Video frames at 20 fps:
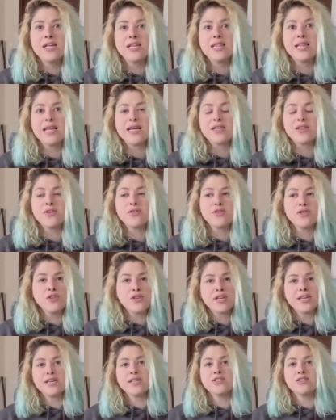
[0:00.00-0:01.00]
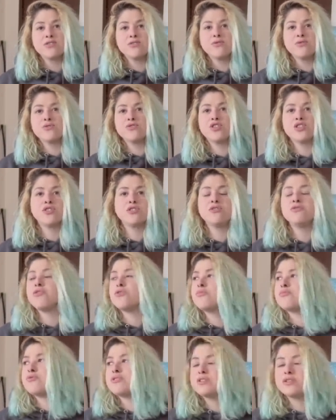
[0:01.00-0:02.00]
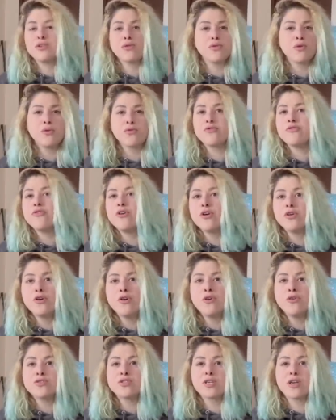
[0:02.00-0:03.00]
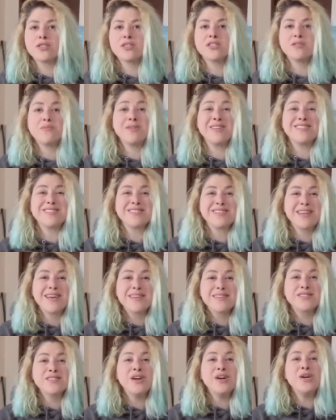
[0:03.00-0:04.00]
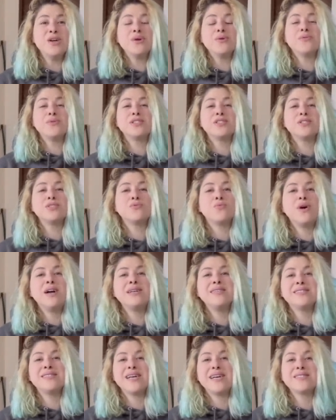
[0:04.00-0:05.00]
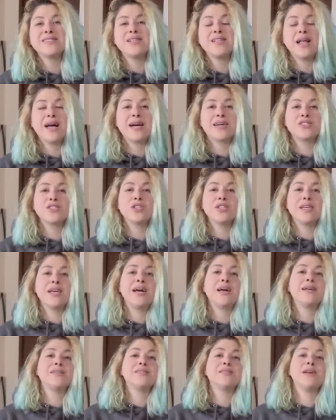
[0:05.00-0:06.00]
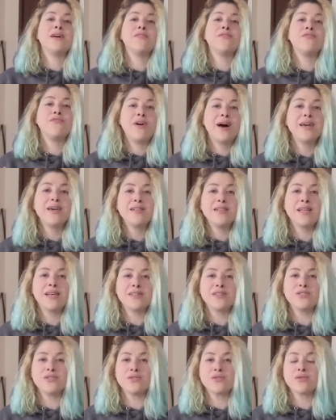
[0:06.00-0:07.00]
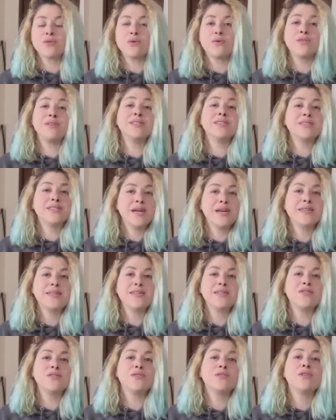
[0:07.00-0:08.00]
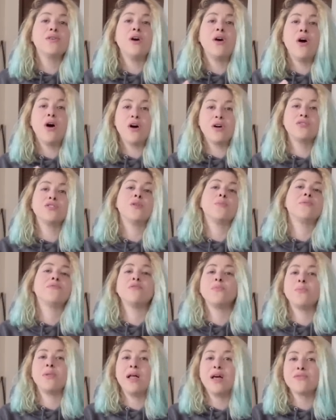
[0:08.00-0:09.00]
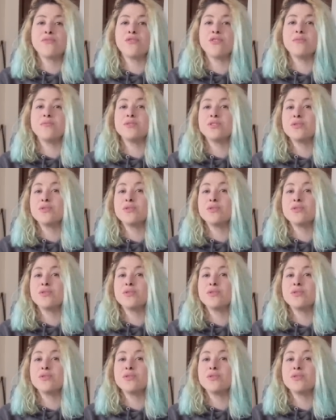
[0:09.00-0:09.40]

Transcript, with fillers: Like they're looking to just, you know, print their own photos, customize text, which is why Zazzle actually has a file editor or a design editor on top of the platform.